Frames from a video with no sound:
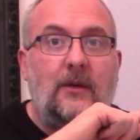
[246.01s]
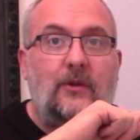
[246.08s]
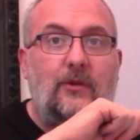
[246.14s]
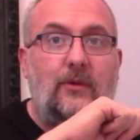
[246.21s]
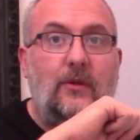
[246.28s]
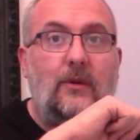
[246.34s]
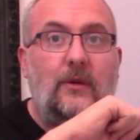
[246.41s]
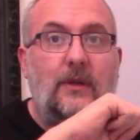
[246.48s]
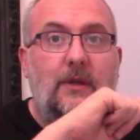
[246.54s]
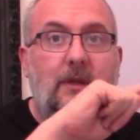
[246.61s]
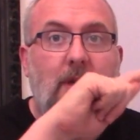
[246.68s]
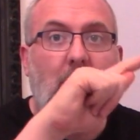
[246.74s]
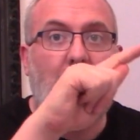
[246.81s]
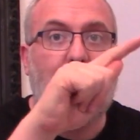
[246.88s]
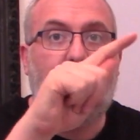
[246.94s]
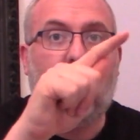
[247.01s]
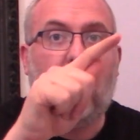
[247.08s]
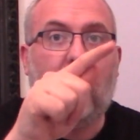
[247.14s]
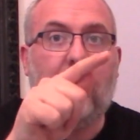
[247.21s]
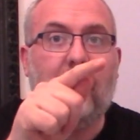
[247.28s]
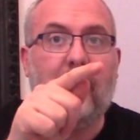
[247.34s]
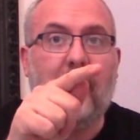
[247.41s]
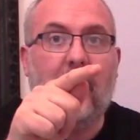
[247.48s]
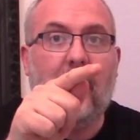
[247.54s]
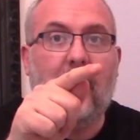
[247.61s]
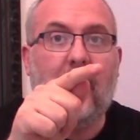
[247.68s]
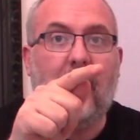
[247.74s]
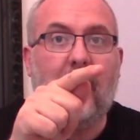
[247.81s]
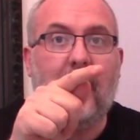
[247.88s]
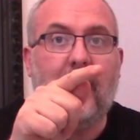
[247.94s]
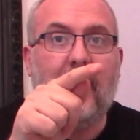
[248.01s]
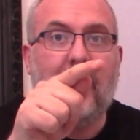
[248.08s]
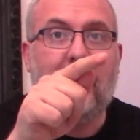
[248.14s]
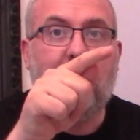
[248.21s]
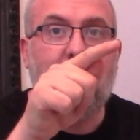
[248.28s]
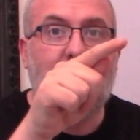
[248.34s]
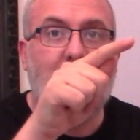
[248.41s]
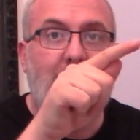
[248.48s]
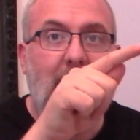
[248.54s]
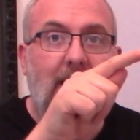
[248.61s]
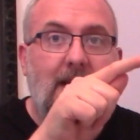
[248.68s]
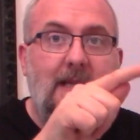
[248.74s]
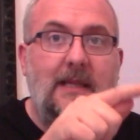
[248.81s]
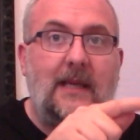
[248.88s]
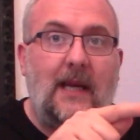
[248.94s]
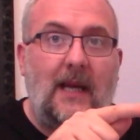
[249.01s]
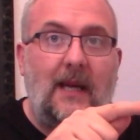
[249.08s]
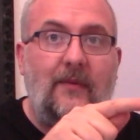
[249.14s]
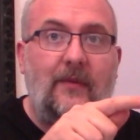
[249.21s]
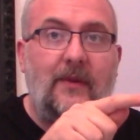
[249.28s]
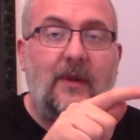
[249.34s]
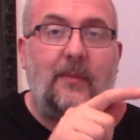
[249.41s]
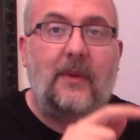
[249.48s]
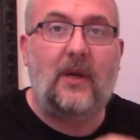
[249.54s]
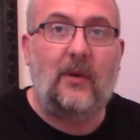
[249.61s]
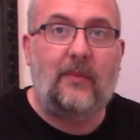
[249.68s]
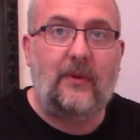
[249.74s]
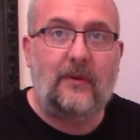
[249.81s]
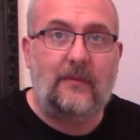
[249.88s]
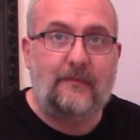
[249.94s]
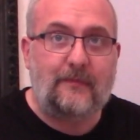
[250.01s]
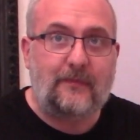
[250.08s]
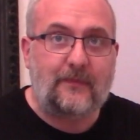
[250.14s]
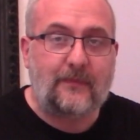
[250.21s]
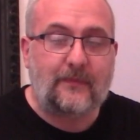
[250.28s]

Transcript: draw the top part of the eye and then do like a T for the pupil.